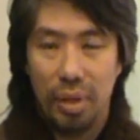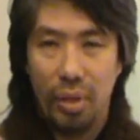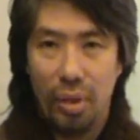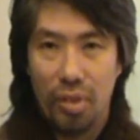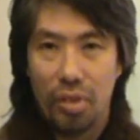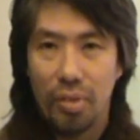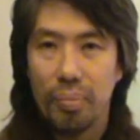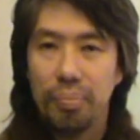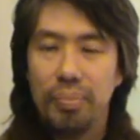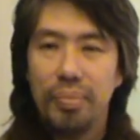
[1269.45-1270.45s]
gods
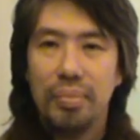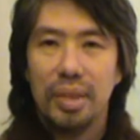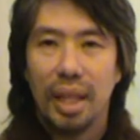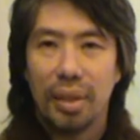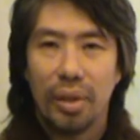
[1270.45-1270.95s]
and